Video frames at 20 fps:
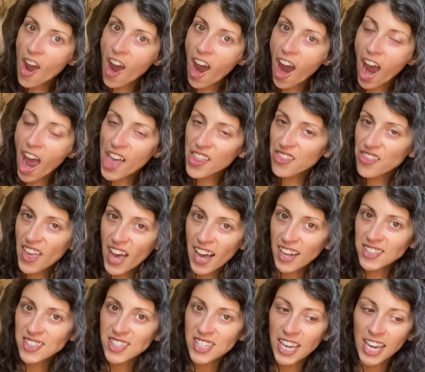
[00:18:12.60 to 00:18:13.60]
And
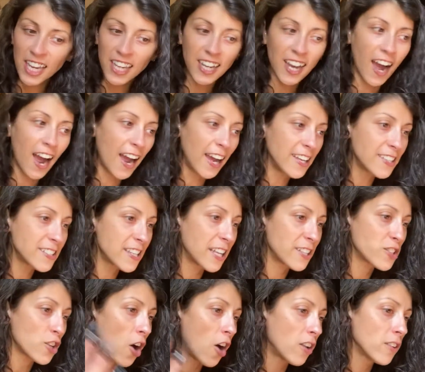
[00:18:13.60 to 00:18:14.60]
that's it, guys.
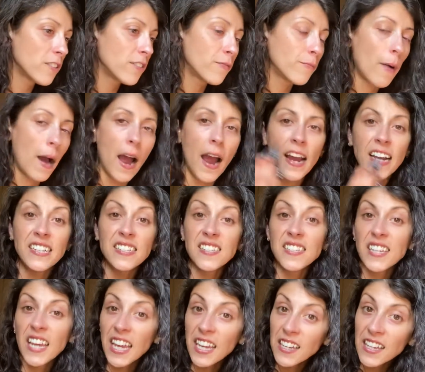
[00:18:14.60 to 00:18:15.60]
That's all of my
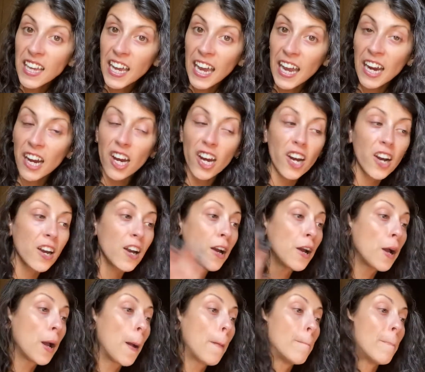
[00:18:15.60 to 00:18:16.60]
skincare,
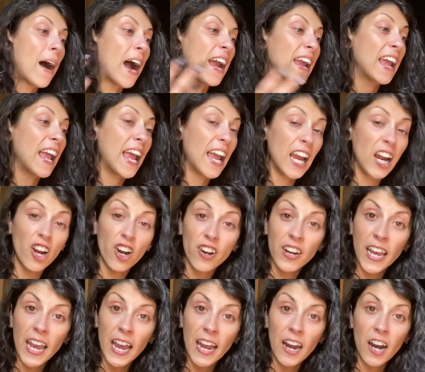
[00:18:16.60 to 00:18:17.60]
my hair
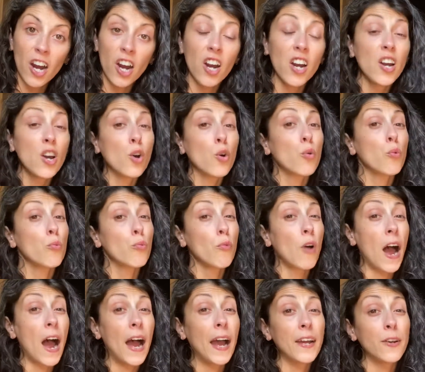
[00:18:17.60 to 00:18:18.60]
care,
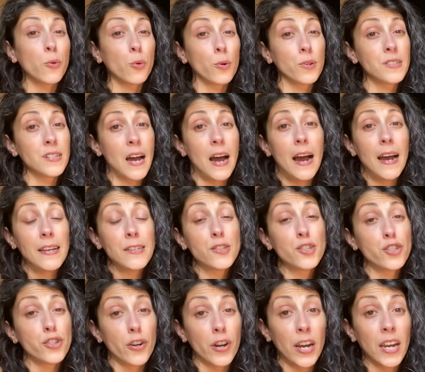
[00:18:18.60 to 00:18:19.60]
ride or dies
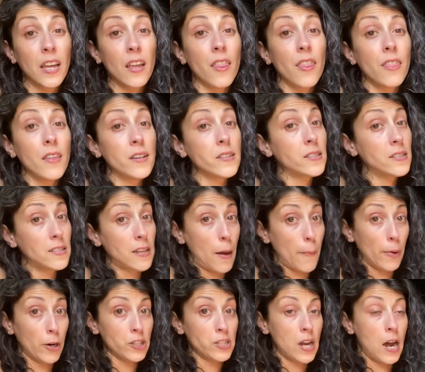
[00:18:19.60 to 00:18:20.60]
during the
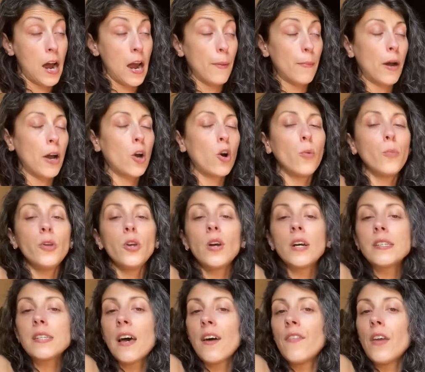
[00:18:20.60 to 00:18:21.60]
summertime. I hope you
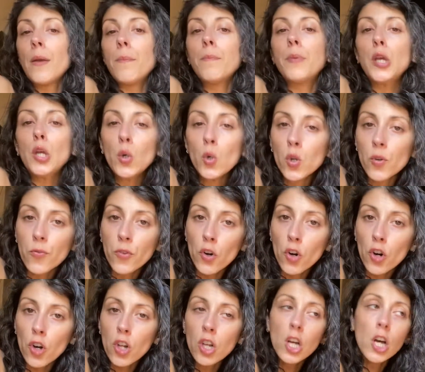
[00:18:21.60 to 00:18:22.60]
guys have a
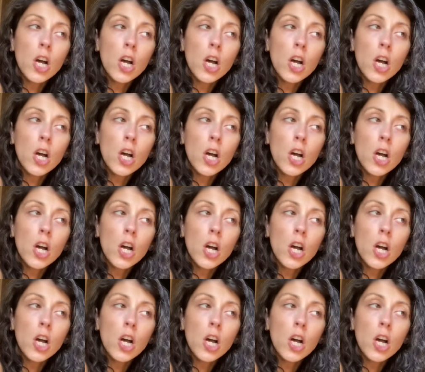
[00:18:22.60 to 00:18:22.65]
beautiful,